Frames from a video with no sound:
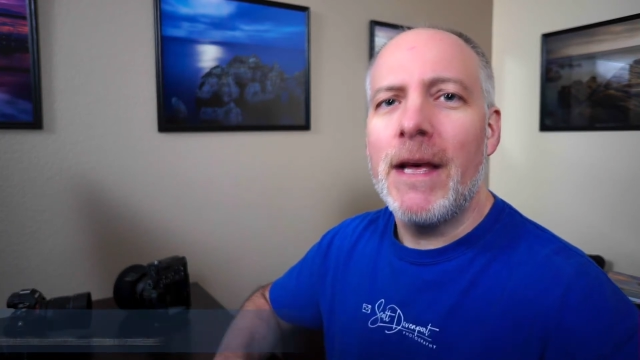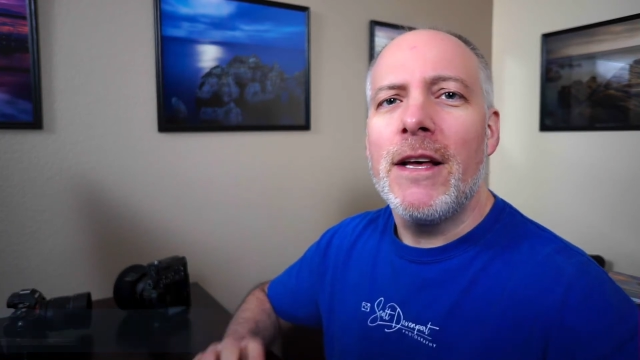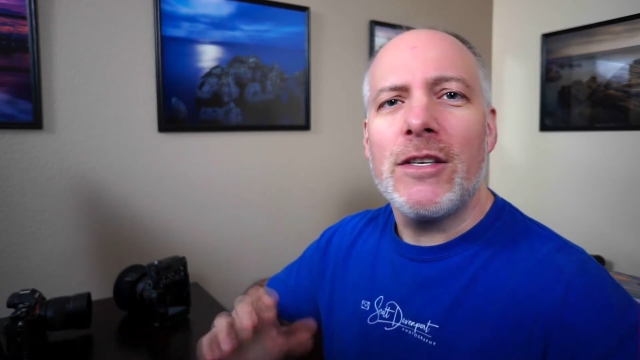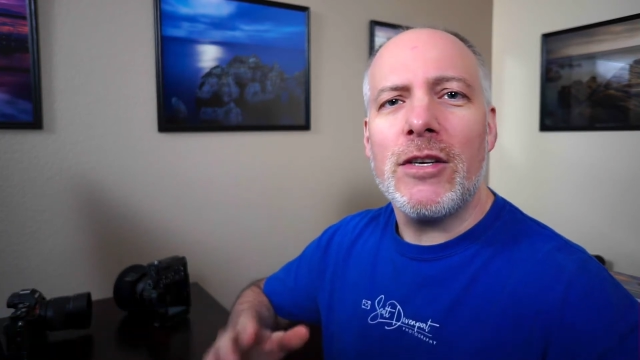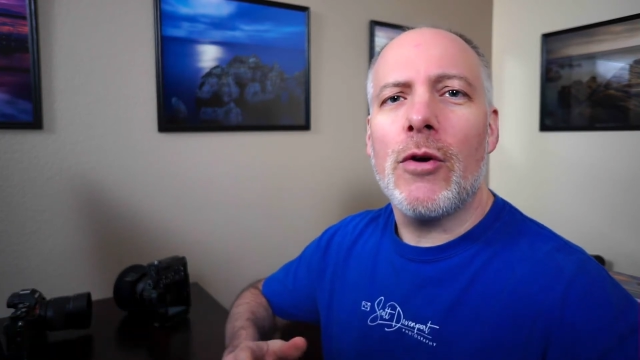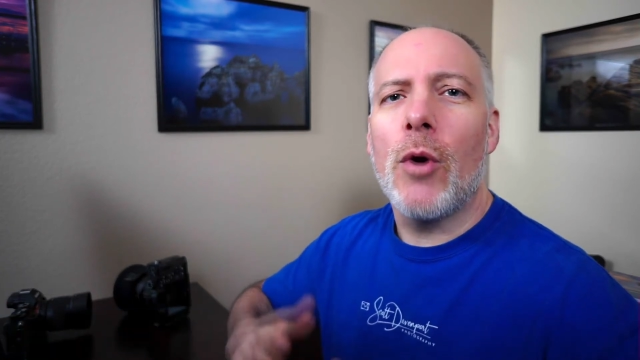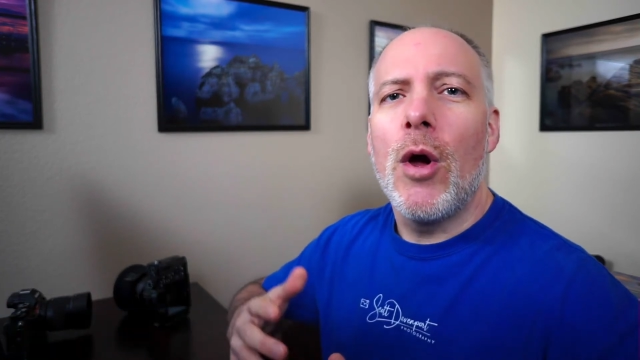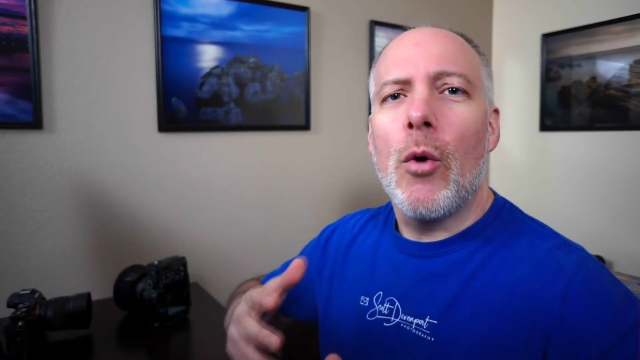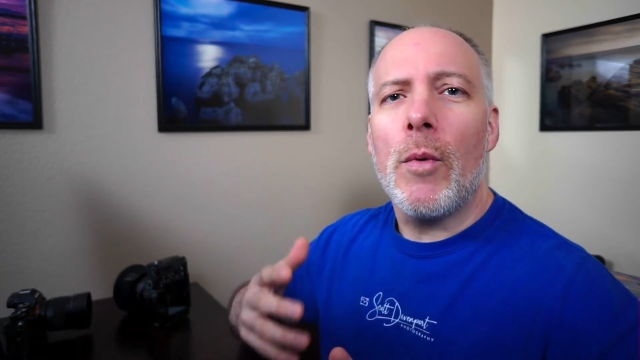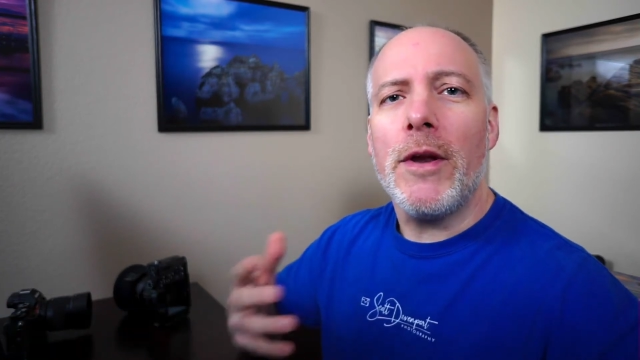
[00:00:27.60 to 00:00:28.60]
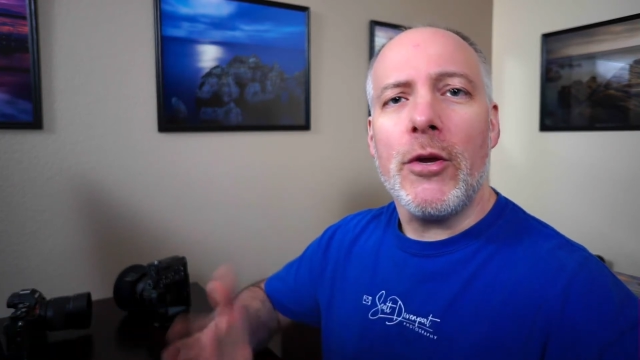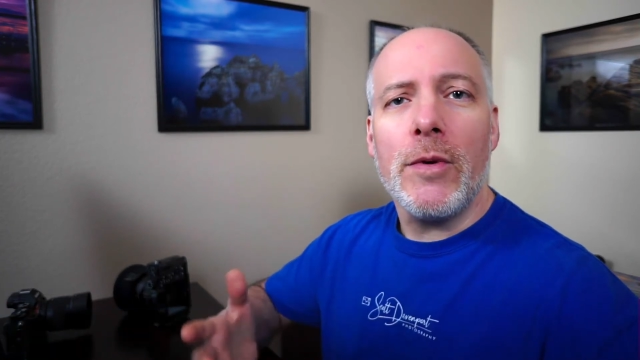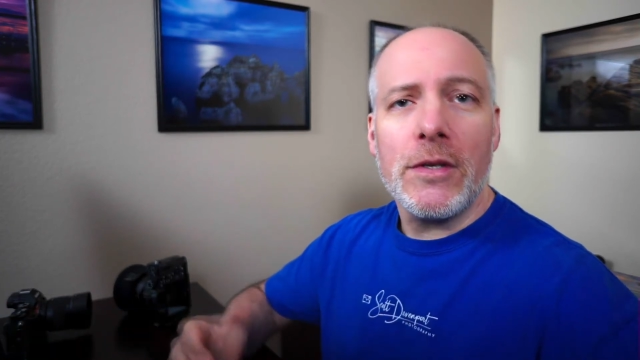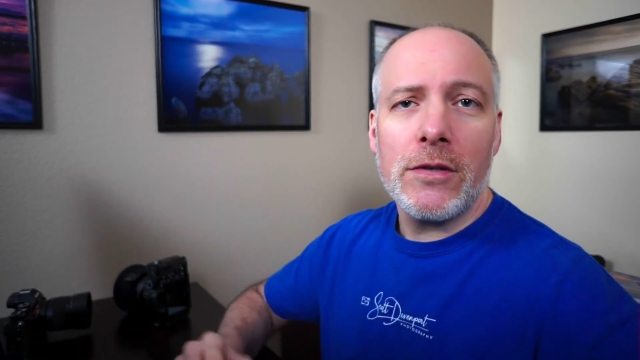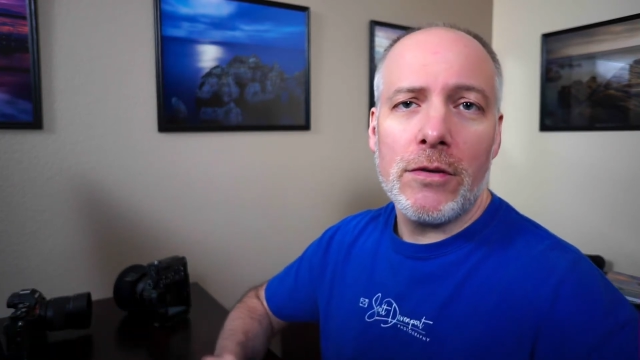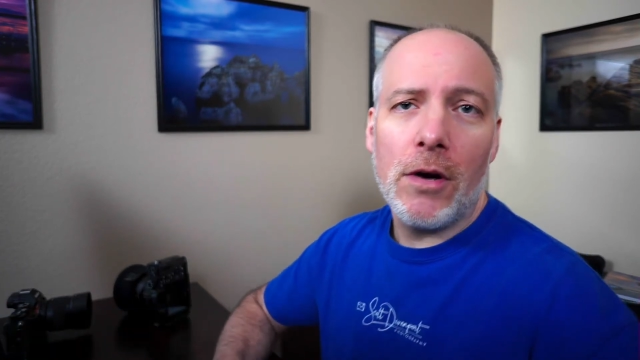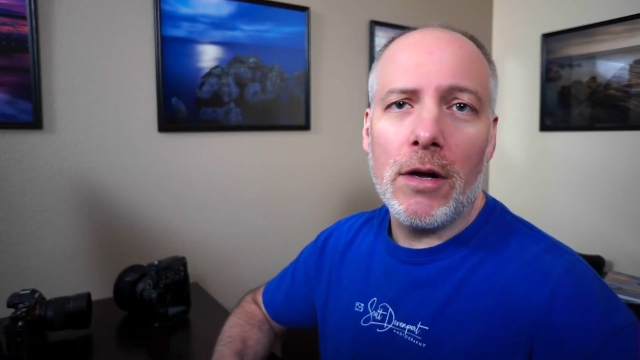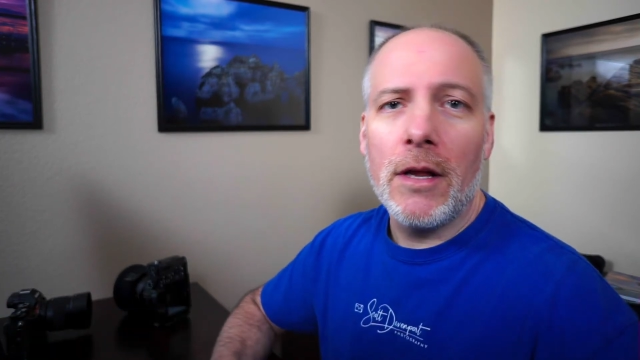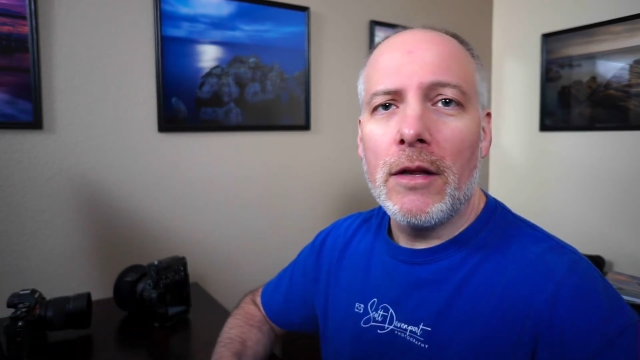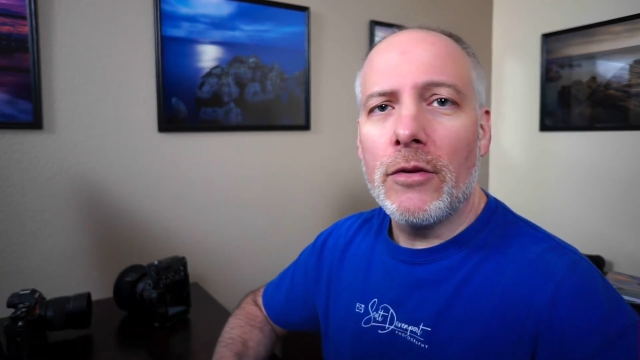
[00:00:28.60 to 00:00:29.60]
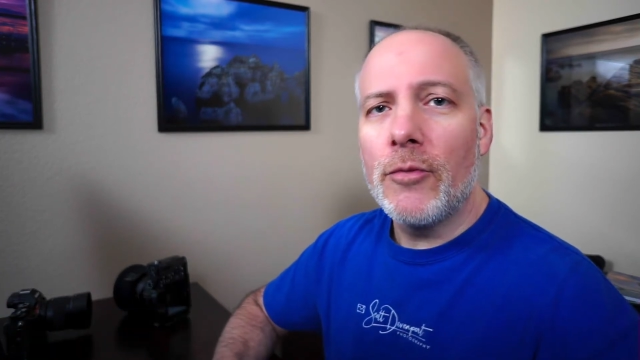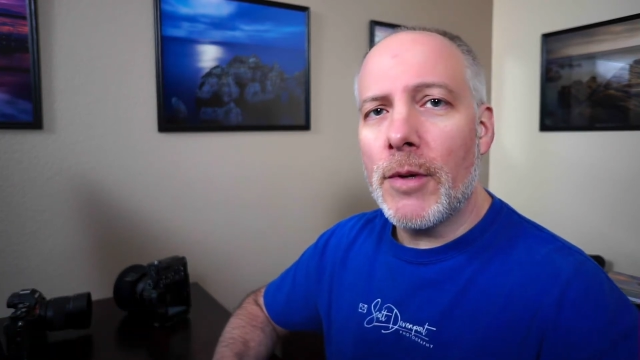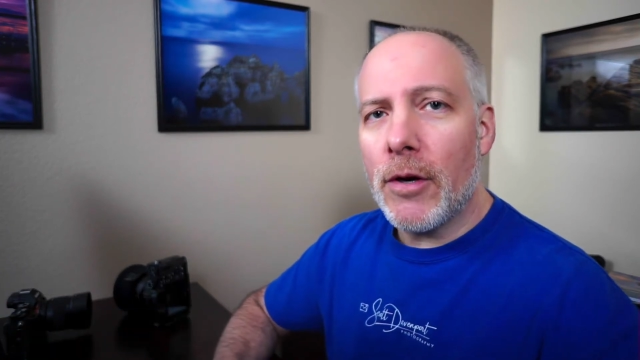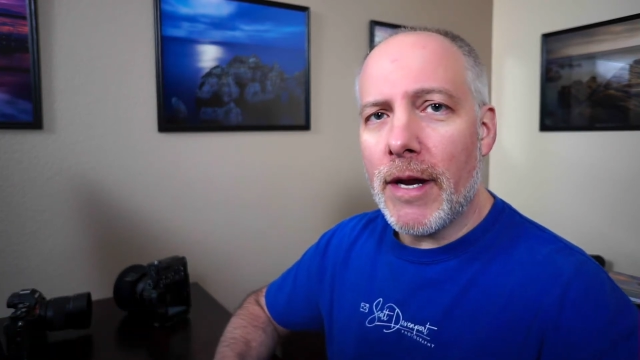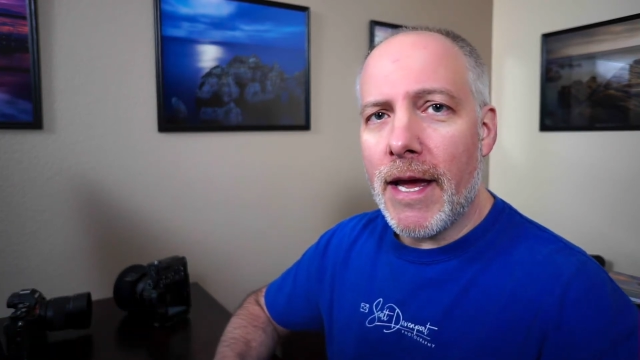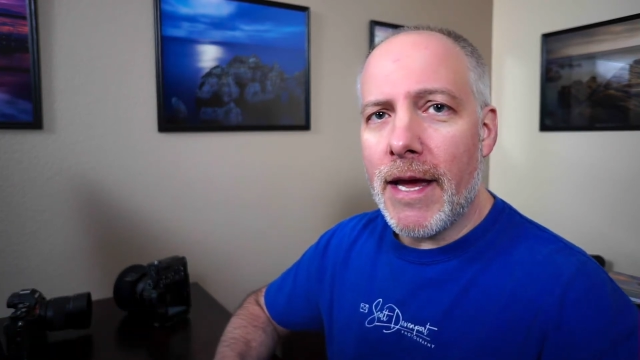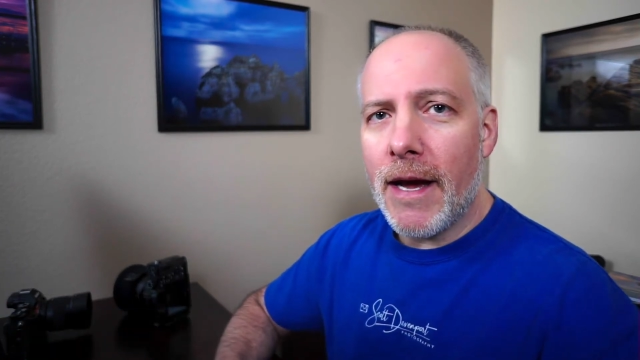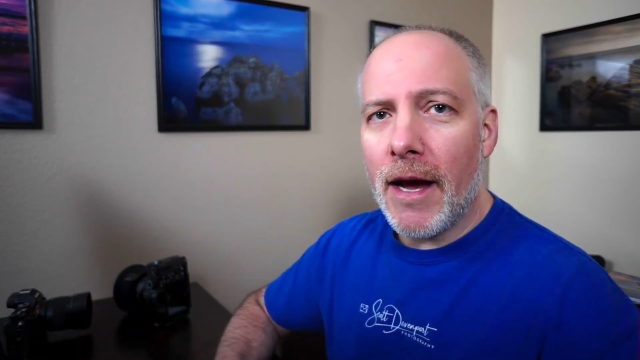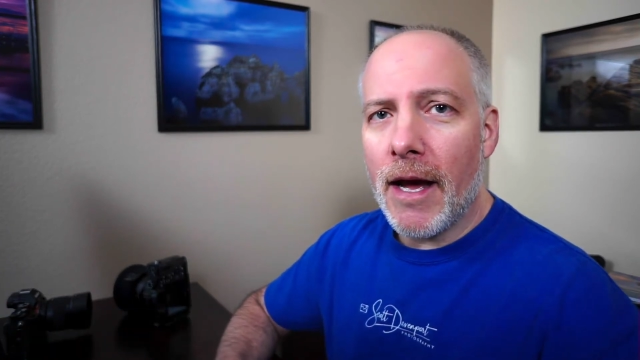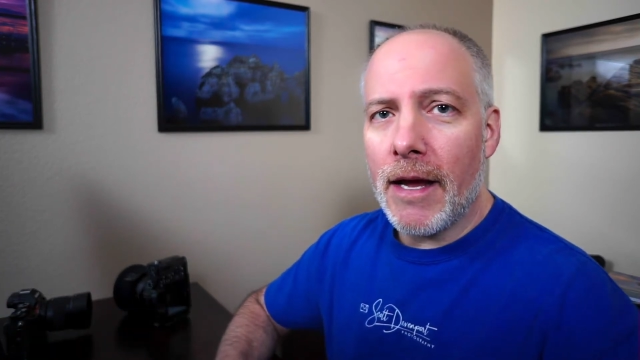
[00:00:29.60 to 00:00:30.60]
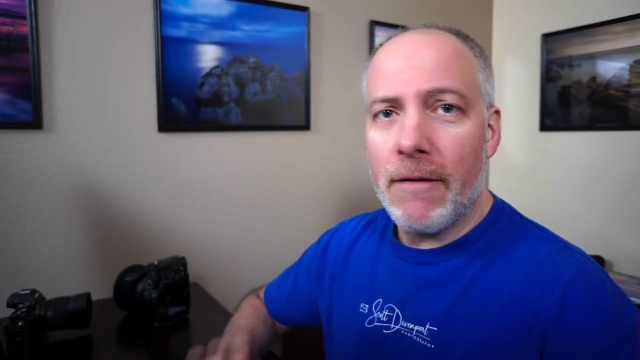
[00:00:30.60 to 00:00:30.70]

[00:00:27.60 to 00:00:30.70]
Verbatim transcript: So when you install Luminar AI,